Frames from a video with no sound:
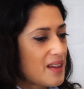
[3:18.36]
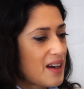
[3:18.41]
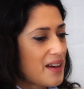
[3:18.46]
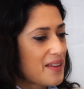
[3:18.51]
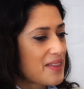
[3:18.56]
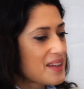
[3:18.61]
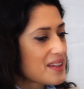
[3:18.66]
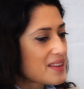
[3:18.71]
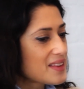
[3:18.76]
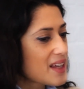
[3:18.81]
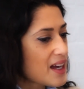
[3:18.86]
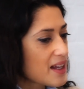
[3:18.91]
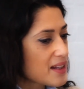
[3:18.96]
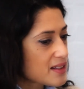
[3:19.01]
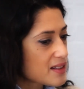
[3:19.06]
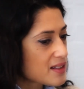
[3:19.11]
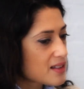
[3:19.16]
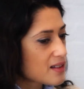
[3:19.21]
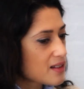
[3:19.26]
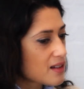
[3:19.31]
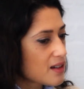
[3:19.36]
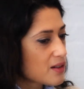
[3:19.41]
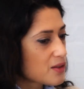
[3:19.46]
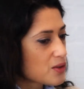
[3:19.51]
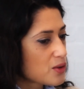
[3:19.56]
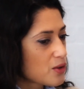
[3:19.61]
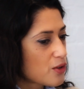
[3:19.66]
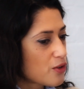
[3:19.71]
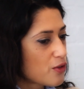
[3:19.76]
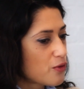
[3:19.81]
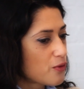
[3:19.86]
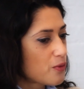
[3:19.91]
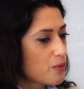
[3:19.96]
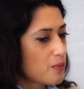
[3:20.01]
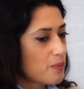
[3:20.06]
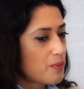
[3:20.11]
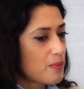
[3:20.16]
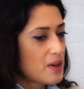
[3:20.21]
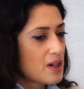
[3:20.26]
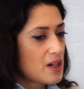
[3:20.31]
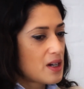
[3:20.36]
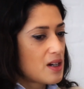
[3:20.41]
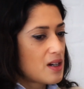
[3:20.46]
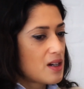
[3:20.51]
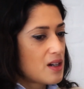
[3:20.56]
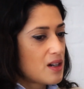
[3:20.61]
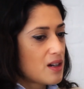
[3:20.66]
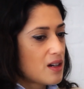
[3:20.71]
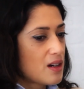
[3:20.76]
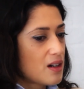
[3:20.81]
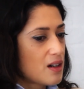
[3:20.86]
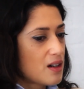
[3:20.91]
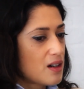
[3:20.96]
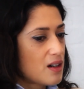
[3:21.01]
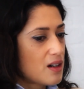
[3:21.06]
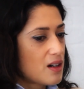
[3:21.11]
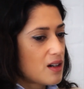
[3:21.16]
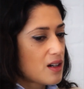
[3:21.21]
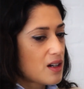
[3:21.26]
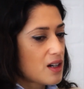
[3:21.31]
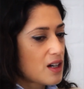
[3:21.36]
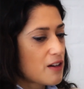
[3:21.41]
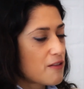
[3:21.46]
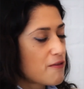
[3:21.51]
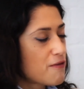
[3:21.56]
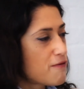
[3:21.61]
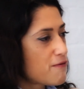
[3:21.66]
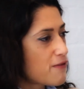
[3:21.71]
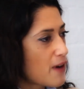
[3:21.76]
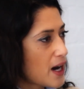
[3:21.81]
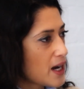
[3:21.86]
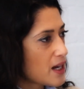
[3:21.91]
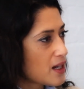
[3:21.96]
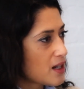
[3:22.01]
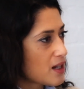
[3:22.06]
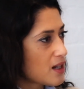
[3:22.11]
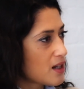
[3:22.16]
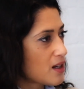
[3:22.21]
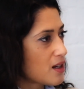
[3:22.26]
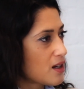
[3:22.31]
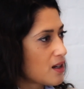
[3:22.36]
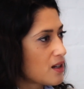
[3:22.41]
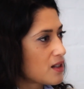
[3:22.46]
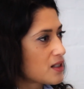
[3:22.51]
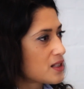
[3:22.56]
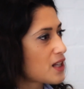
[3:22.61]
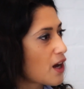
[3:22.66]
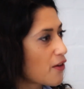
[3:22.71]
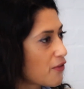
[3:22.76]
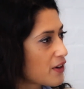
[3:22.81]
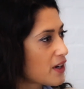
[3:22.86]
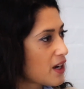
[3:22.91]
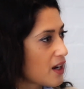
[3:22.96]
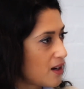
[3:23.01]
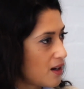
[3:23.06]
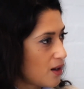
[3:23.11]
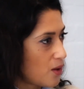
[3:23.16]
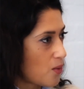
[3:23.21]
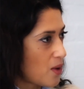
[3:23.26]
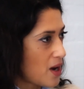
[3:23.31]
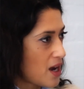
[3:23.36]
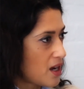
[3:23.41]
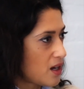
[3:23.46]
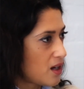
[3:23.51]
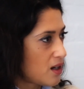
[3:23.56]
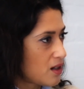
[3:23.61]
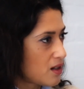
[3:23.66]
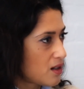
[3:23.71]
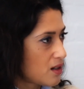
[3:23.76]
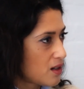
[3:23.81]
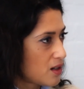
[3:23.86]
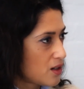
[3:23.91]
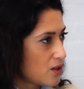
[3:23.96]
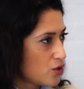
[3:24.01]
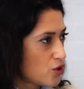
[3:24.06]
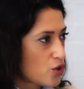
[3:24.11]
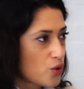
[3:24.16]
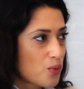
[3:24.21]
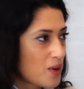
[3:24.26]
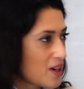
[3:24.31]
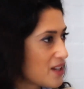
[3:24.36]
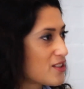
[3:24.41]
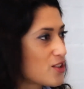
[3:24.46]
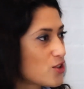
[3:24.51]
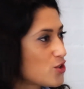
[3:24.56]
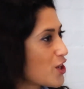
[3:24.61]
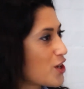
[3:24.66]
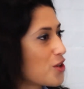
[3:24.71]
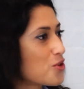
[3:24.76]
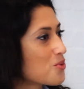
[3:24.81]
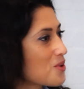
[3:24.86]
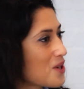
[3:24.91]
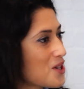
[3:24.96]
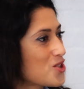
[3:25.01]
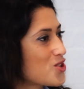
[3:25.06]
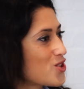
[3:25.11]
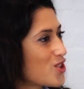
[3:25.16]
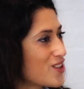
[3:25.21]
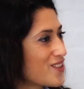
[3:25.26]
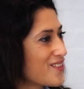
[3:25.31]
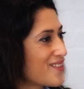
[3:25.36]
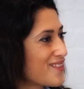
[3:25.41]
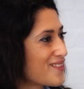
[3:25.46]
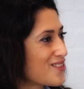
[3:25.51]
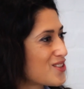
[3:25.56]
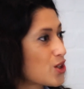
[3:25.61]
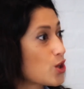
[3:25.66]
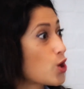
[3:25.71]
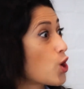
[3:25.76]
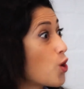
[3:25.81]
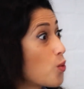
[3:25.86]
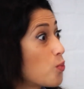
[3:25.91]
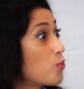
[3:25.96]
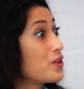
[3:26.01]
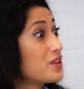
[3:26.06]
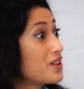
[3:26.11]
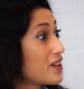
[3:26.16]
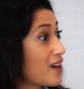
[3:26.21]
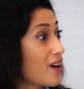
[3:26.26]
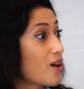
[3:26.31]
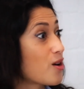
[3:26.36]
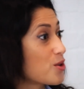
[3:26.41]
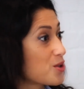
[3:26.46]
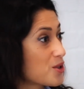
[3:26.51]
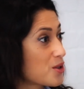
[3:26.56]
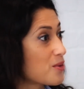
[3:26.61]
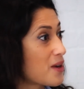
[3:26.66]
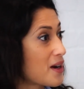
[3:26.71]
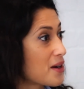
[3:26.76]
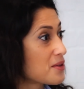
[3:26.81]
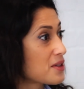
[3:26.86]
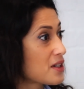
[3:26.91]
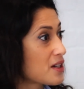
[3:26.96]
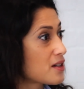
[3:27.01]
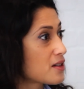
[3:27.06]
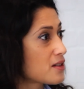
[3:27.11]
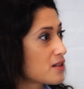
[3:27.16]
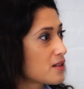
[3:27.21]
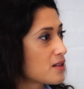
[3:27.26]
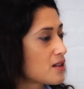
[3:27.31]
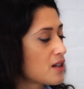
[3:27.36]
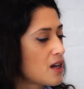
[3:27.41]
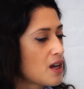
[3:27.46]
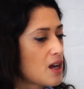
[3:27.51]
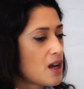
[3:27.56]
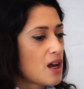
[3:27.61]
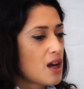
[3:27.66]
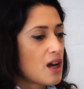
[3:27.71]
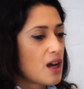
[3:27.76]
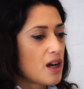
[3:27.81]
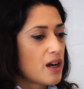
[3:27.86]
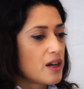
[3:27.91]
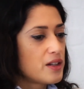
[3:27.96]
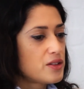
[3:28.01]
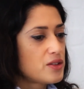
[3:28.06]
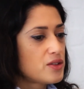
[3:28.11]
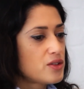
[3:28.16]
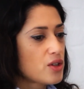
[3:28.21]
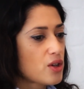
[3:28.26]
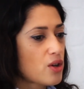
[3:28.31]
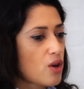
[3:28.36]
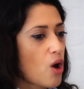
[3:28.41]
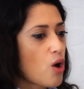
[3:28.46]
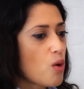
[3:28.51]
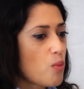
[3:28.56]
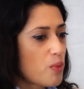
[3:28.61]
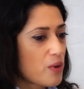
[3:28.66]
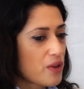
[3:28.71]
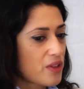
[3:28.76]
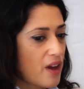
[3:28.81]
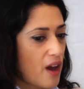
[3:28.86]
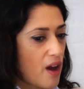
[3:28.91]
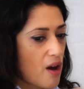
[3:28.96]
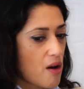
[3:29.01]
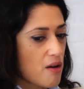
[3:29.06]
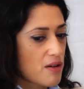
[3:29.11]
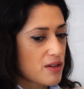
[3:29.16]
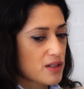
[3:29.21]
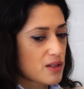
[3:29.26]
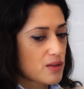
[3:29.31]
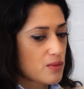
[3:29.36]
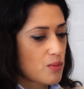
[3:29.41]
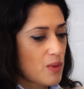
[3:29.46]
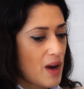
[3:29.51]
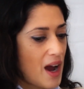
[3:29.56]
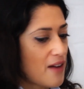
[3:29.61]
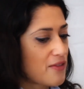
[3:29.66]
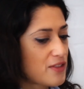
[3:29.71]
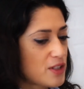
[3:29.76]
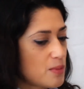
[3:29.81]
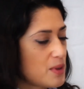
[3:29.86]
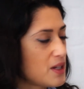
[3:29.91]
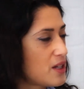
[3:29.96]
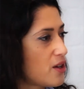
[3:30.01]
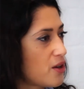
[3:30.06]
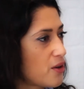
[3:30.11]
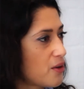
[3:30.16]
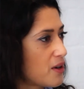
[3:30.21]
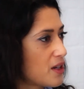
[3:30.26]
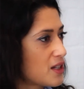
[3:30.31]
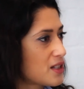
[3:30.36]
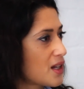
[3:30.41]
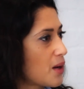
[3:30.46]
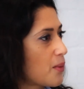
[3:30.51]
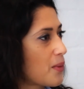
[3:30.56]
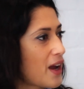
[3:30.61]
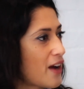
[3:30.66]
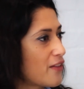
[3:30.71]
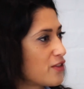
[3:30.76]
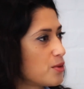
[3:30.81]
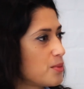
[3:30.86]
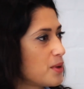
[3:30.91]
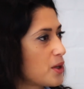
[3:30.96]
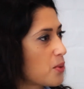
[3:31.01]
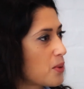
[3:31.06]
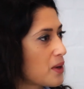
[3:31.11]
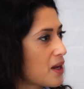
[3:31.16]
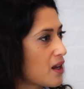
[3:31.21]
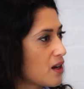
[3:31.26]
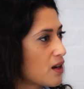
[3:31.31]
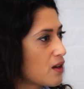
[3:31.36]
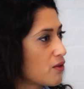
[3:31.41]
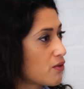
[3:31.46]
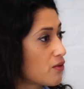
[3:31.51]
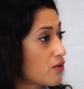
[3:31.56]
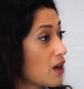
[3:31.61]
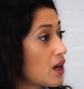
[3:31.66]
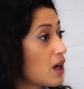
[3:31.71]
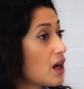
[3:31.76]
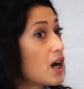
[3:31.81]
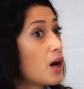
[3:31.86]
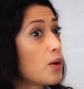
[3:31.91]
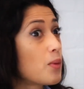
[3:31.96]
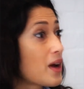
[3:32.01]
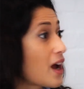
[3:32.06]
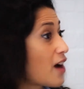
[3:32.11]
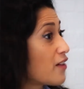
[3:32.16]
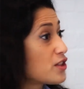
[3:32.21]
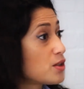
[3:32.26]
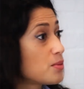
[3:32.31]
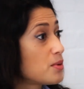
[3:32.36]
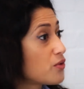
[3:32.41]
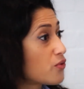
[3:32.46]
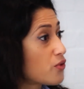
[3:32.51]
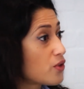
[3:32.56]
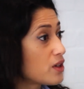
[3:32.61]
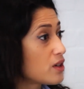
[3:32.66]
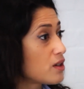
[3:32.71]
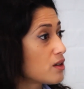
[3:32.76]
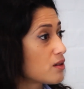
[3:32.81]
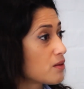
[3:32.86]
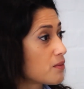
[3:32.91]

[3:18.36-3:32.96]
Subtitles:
I think that's a sort of confining, suffocating way to raise a generation to cope with the chaos around us. And to cope with chaos, we have to be curious and we have to be creative and we have to be free